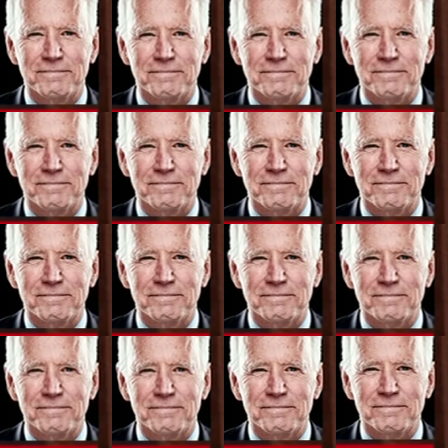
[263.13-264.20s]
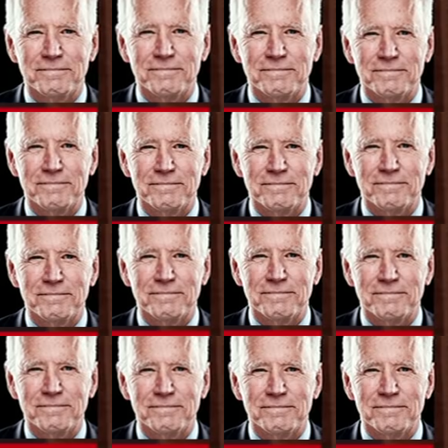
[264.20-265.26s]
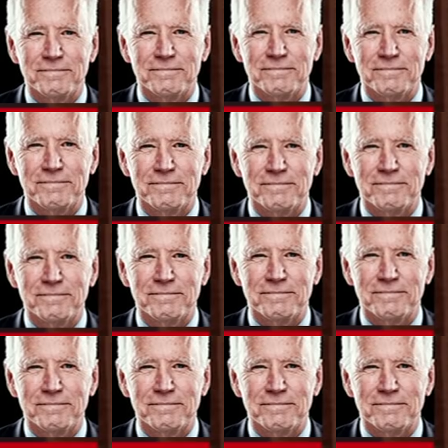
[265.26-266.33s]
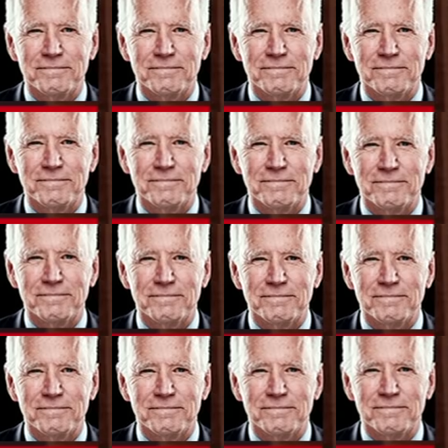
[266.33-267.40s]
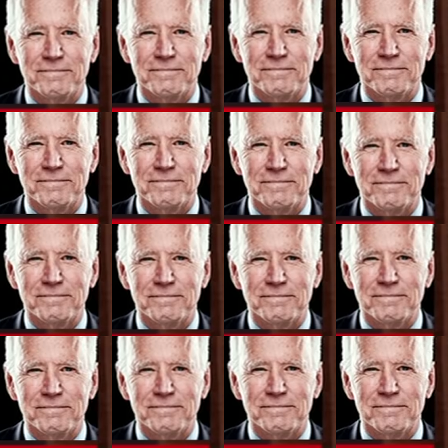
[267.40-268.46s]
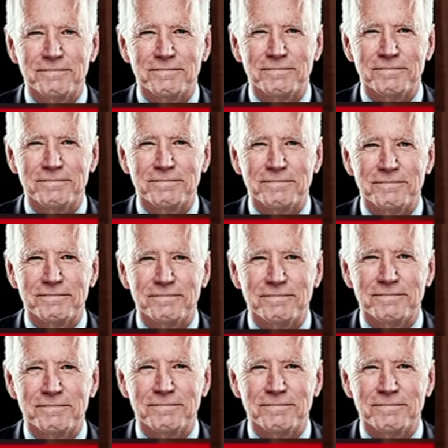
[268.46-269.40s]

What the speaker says: No words are spoken by the person on screen.